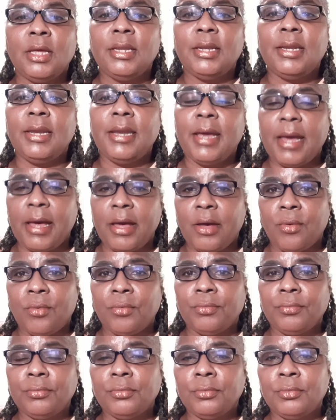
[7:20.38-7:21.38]
Now,
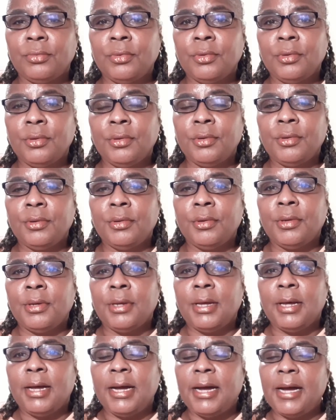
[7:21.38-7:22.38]

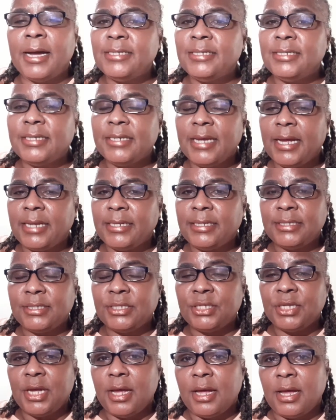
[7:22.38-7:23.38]
Isaac at
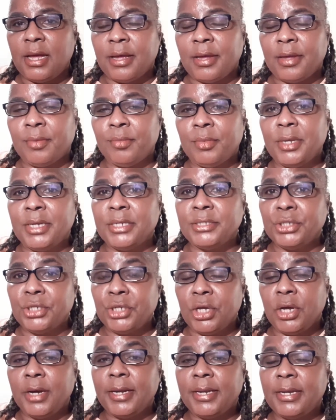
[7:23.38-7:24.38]
this time is a
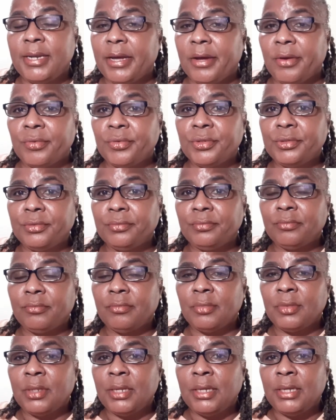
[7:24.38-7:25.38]
young adult.
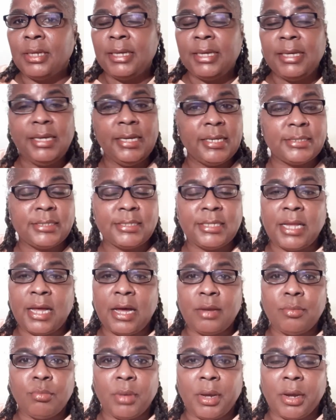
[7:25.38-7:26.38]
He is
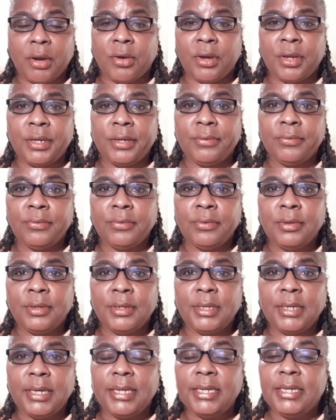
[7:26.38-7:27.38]
not married
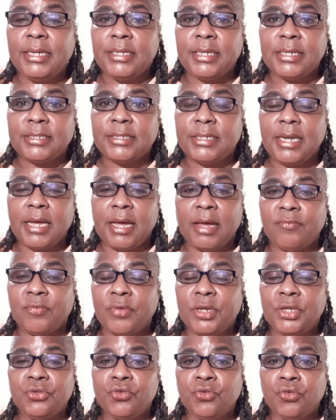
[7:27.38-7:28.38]
and he doesn't have
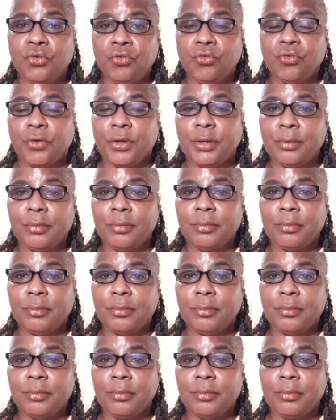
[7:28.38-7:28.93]
any children.